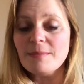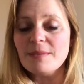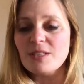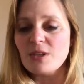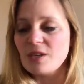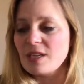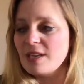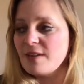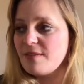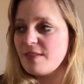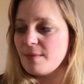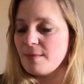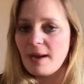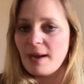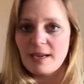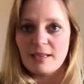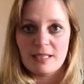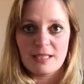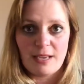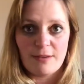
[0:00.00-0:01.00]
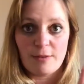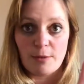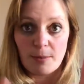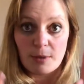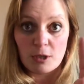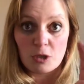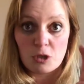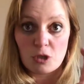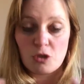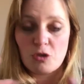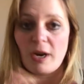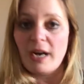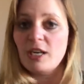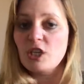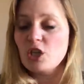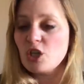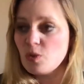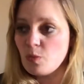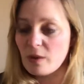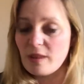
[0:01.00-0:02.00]
So give them a
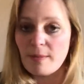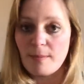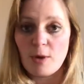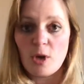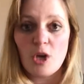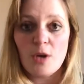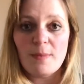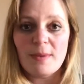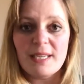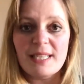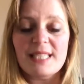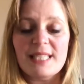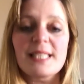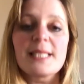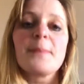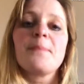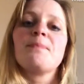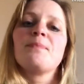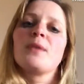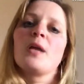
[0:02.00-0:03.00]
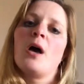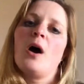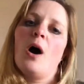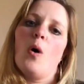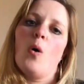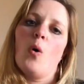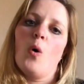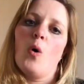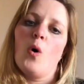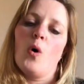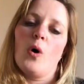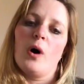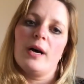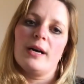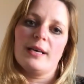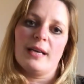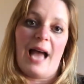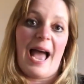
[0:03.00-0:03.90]
distraction with a purpose, or